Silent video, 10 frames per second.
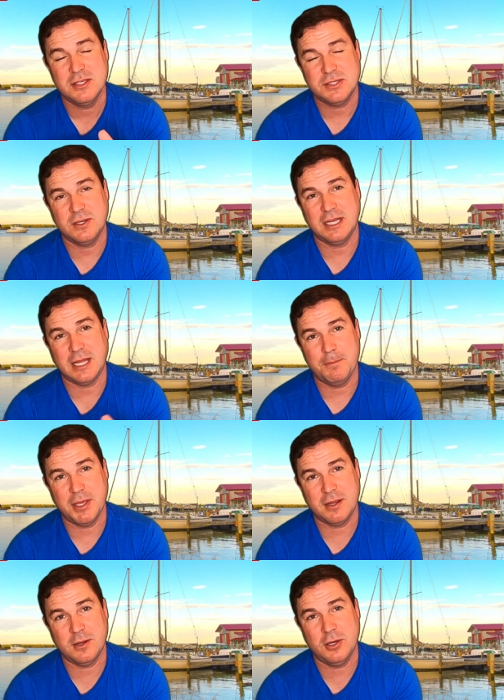So you're getting a
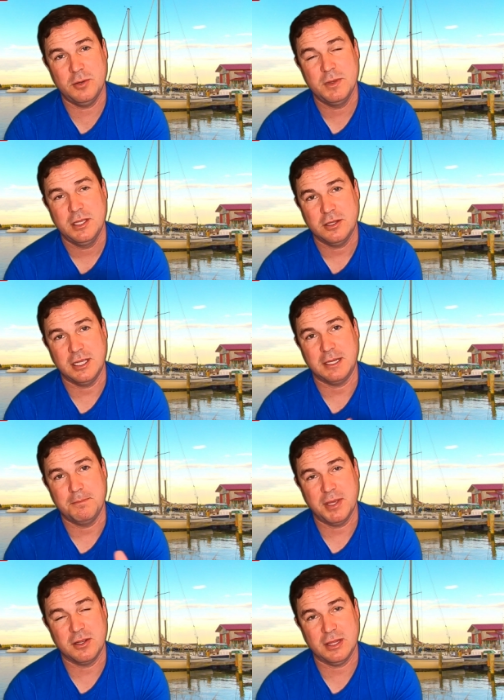bigger home, you're
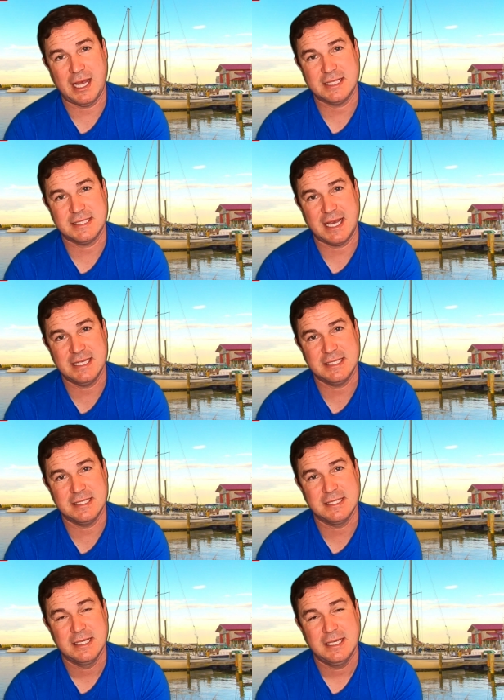getting bigger lot
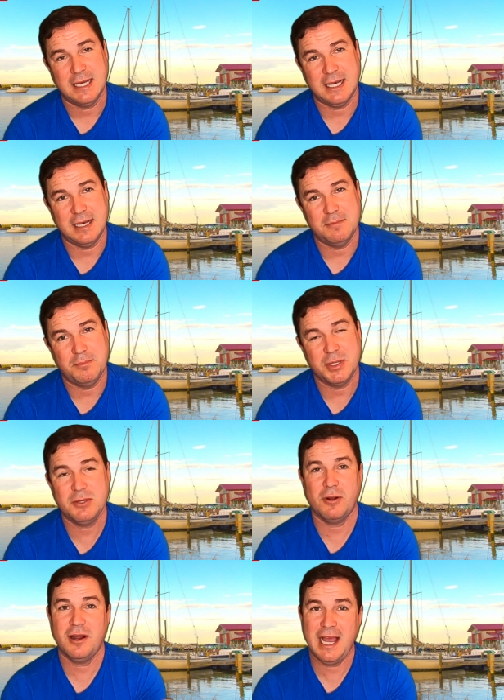sizes, but
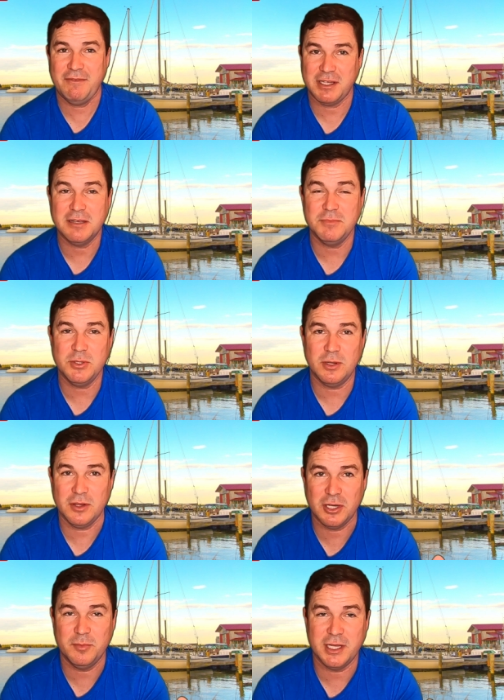you are having to commute
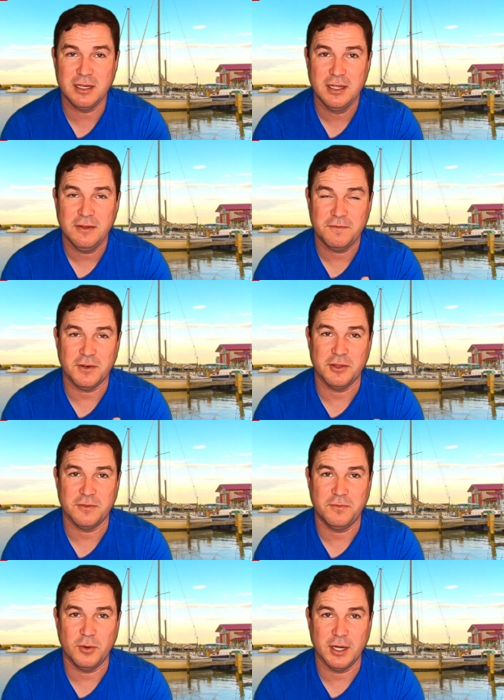a little bit
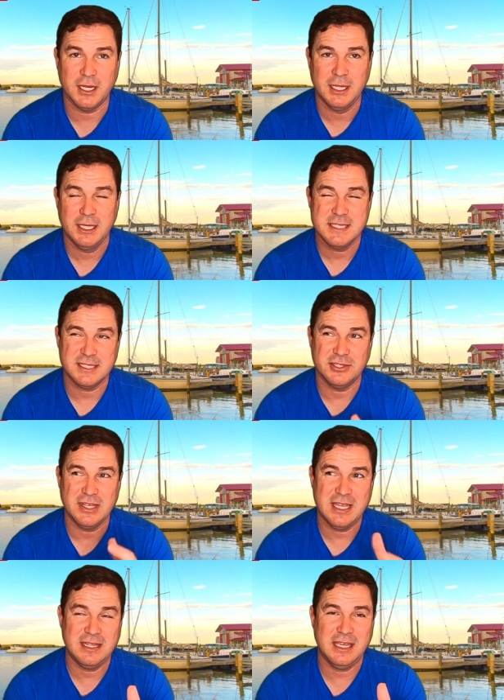further for it.
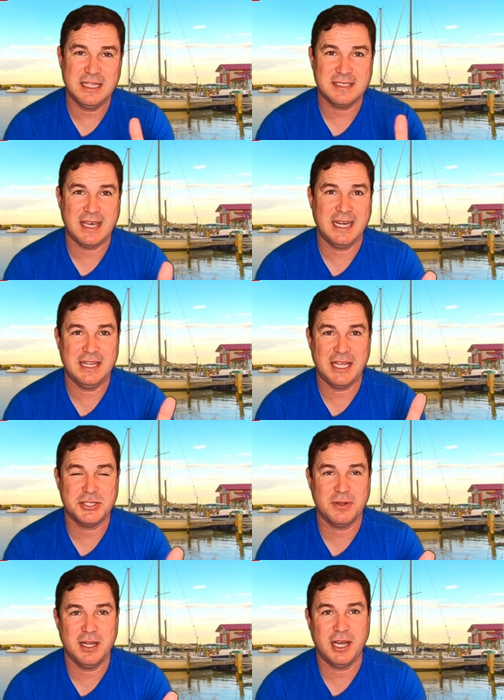So it's kind of
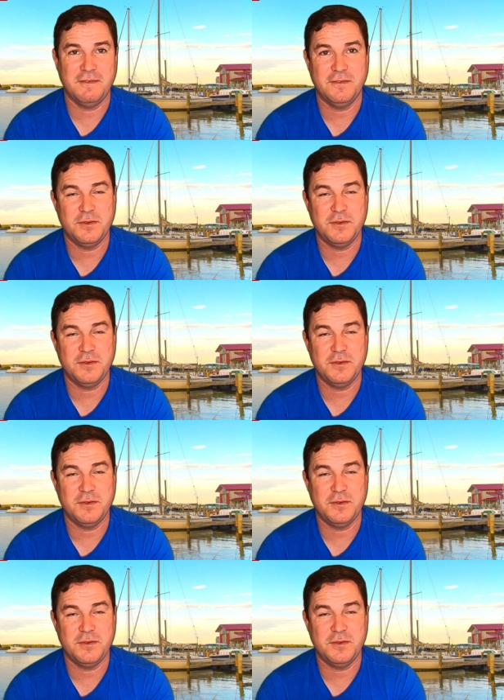that trade-off.